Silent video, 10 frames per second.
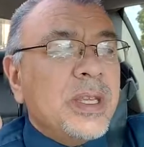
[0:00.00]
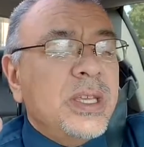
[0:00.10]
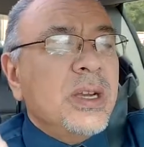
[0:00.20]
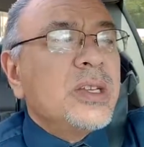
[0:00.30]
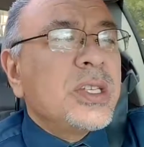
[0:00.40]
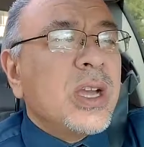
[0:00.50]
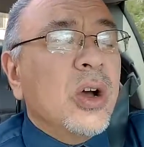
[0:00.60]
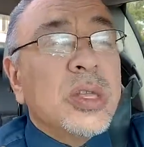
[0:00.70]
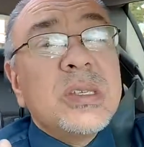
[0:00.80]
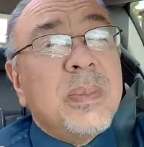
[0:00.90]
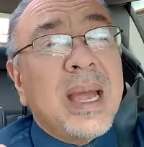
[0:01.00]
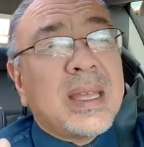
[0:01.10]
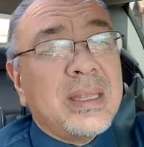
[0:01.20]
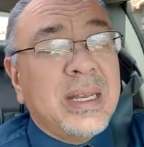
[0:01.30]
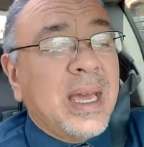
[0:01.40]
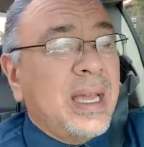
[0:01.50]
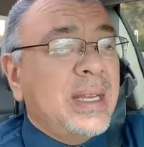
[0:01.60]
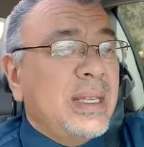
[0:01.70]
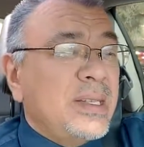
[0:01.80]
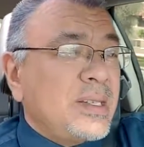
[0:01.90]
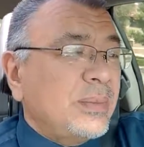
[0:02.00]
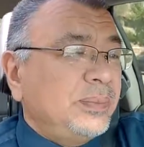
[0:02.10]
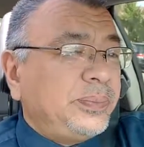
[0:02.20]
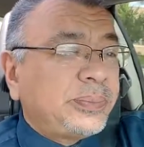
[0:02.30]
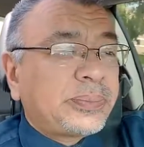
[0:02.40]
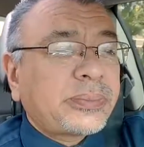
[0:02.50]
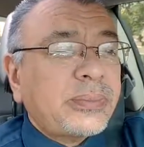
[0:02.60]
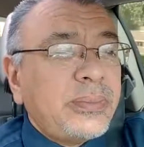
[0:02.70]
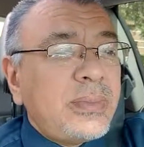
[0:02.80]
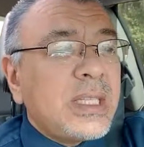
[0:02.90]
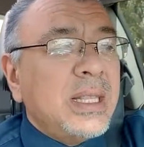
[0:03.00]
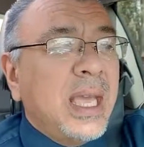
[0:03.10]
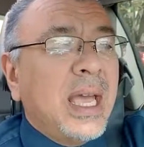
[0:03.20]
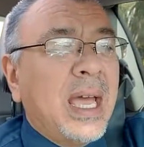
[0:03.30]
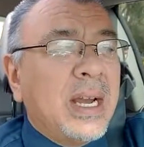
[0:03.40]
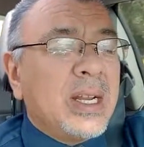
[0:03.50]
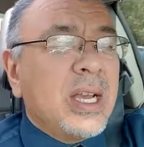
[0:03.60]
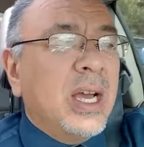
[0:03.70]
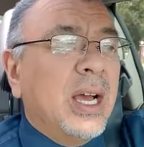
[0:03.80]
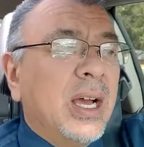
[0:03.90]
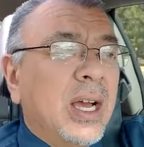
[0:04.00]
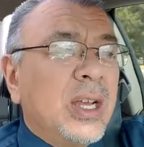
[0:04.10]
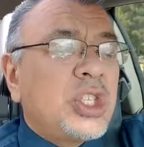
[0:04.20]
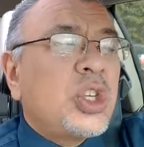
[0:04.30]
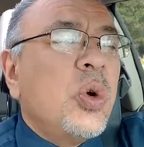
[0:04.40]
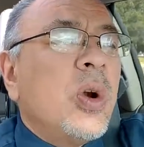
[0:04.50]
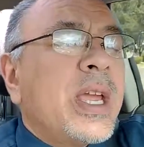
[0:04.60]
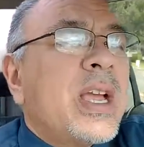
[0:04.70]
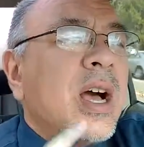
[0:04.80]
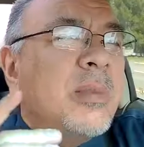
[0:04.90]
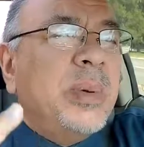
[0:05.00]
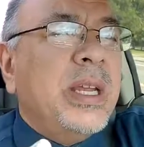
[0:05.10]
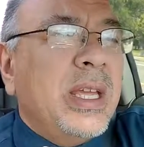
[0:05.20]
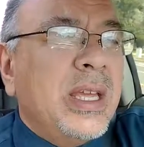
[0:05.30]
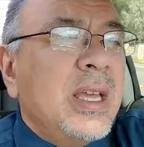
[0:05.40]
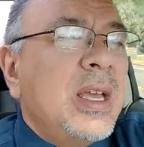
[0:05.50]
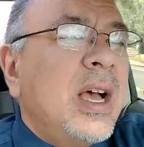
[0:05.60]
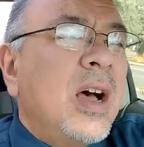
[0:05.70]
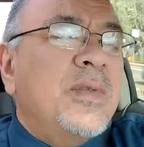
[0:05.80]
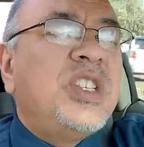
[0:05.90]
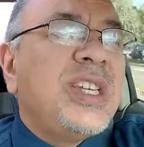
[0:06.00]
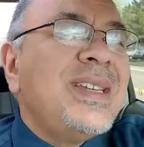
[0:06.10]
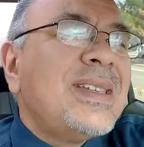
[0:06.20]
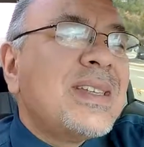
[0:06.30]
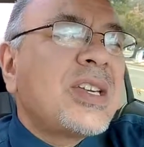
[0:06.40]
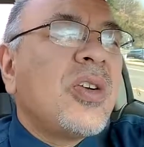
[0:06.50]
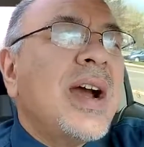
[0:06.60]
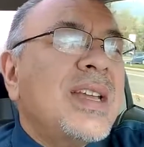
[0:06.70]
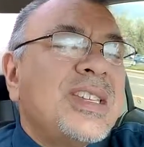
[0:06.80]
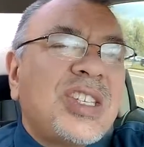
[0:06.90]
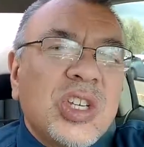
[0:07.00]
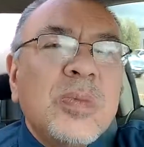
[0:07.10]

Years ago, this is back in the 90s, they had a touring company of Jesus Christ